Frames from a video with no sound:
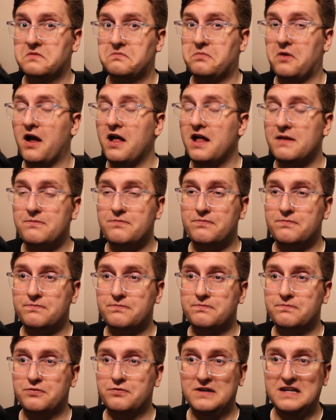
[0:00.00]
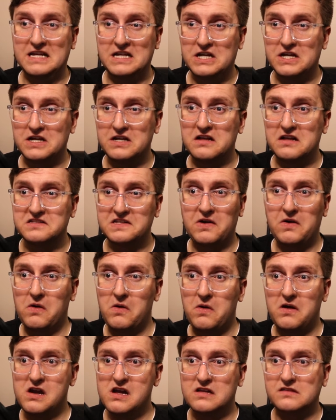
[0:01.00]
probably pretty good on
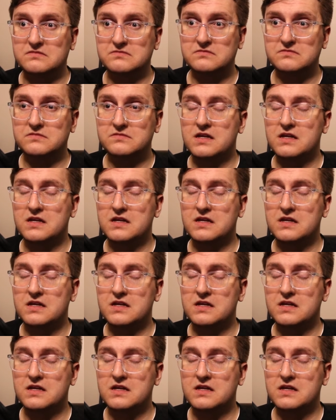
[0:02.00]
Zeraora.